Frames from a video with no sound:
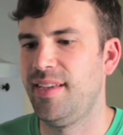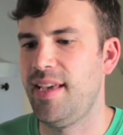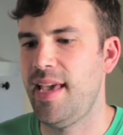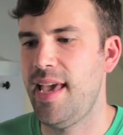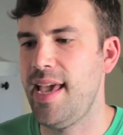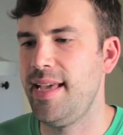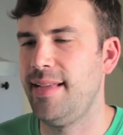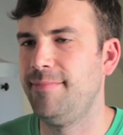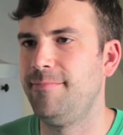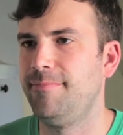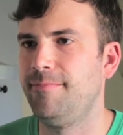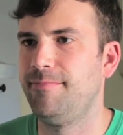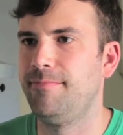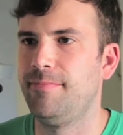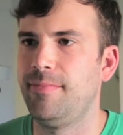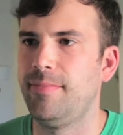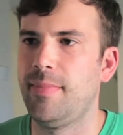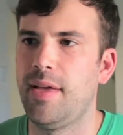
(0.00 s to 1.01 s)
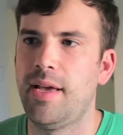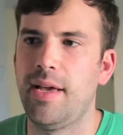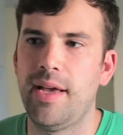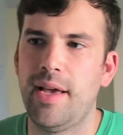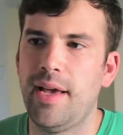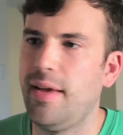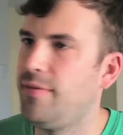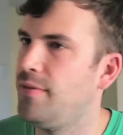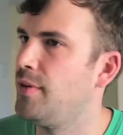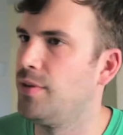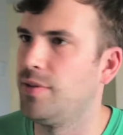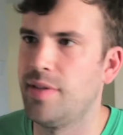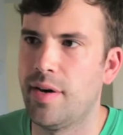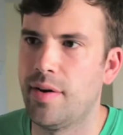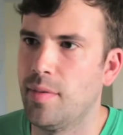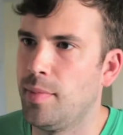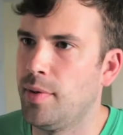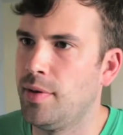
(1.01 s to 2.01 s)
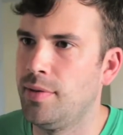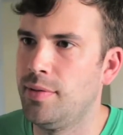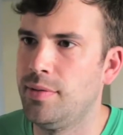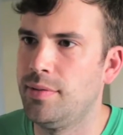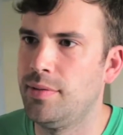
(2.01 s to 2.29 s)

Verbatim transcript: Hey, I feel terrible.